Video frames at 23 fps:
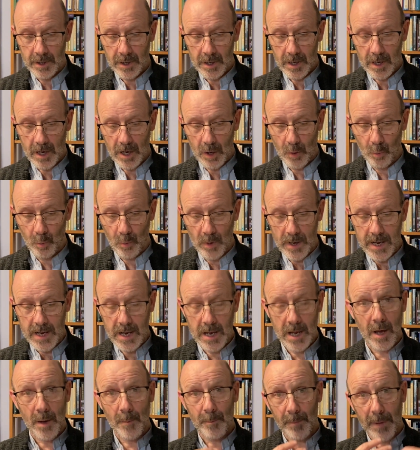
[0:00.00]
Uh, we,
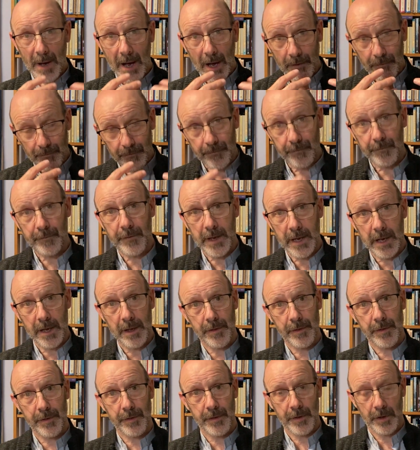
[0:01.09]
by
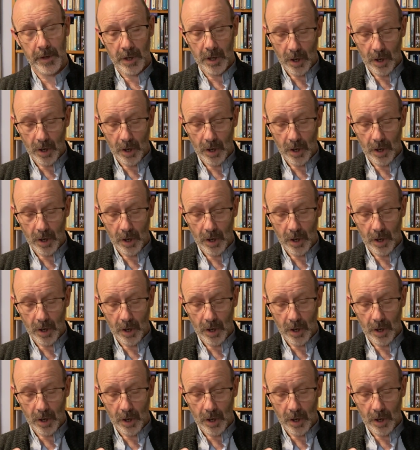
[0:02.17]
faith,